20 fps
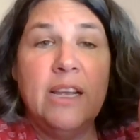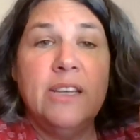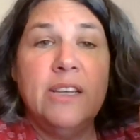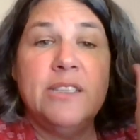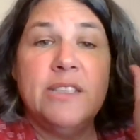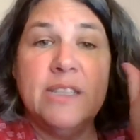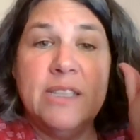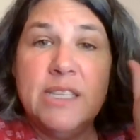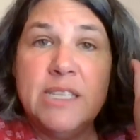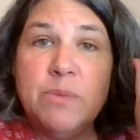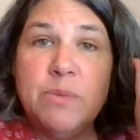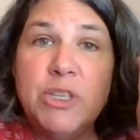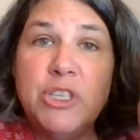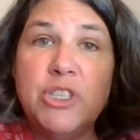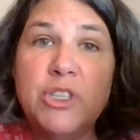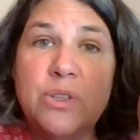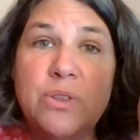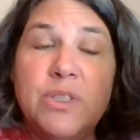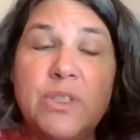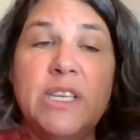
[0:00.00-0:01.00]
So this
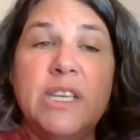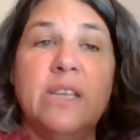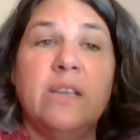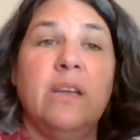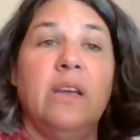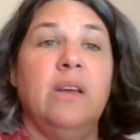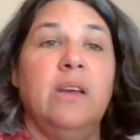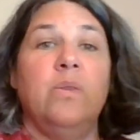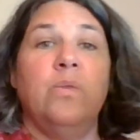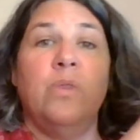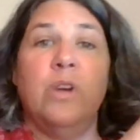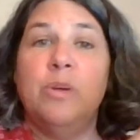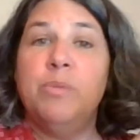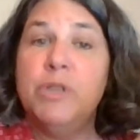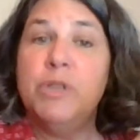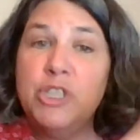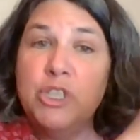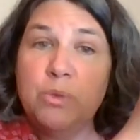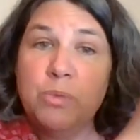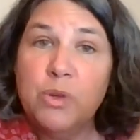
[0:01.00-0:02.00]
means using
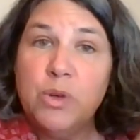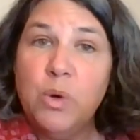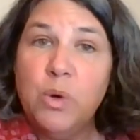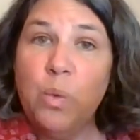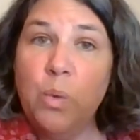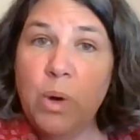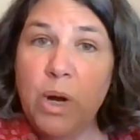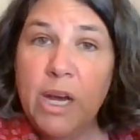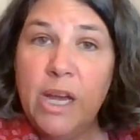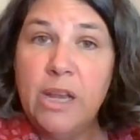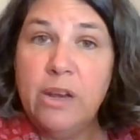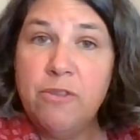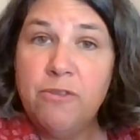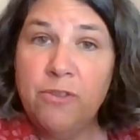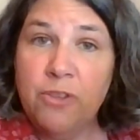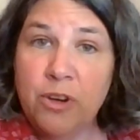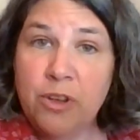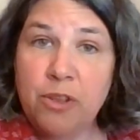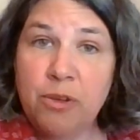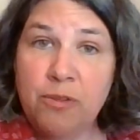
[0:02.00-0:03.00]
Roman numeral 1
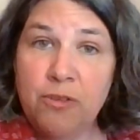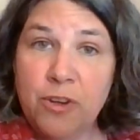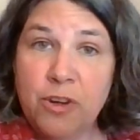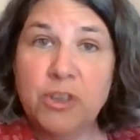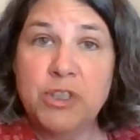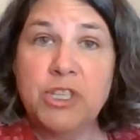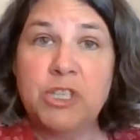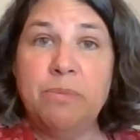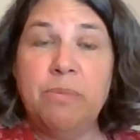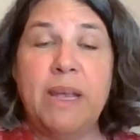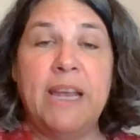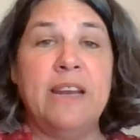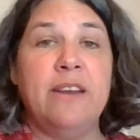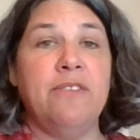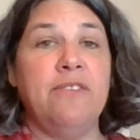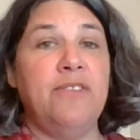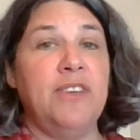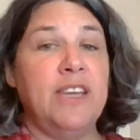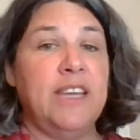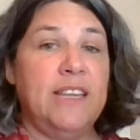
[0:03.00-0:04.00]
for the first main
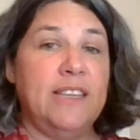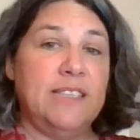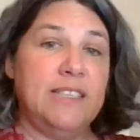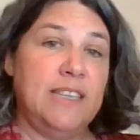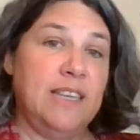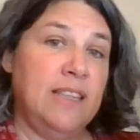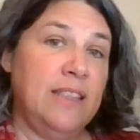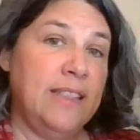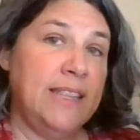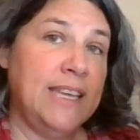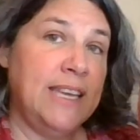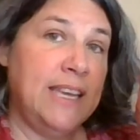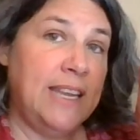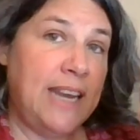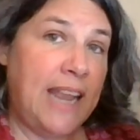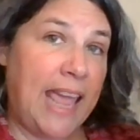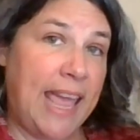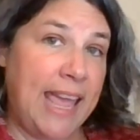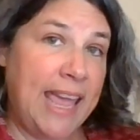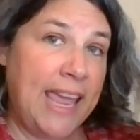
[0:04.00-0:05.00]
event, and
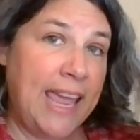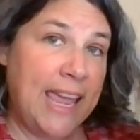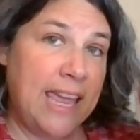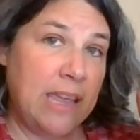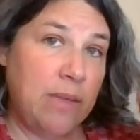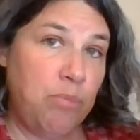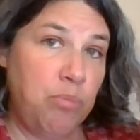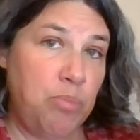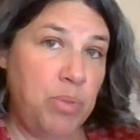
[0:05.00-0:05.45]
then A,